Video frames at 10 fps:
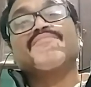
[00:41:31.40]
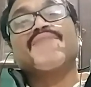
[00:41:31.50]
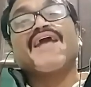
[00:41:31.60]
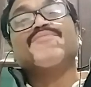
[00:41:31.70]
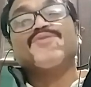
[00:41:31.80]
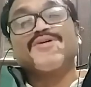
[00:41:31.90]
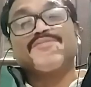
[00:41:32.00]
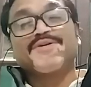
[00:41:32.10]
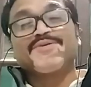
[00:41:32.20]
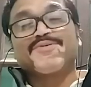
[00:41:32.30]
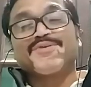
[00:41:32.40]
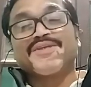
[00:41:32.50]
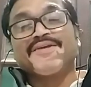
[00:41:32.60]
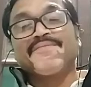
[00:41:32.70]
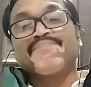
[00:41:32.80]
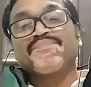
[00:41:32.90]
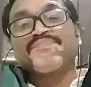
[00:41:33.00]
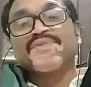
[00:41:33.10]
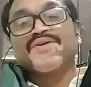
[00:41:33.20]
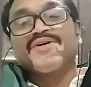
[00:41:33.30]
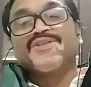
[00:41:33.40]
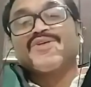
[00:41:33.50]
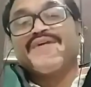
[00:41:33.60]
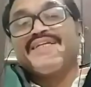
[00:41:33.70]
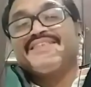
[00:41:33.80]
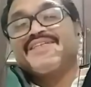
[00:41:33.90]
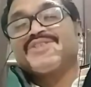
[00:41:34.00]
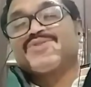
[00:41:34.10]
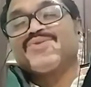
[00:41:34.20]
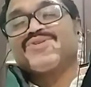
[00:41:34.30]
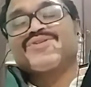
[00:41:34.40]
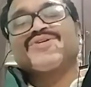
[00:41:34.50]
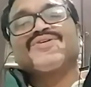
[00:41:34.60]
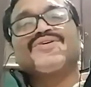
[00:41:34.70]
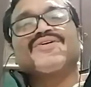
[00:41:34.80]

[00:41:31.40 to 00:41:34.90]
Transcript: or my Mula Prakriti. So it is the truth.